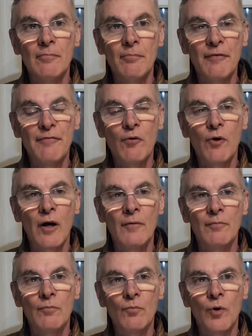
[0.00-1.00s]
before I
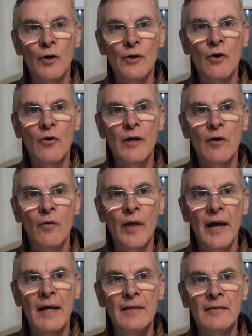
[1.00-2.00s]
want to knock it on the
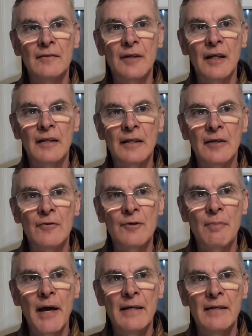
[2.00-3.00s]
head and go to
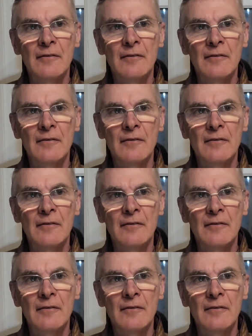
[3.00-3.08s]
bed.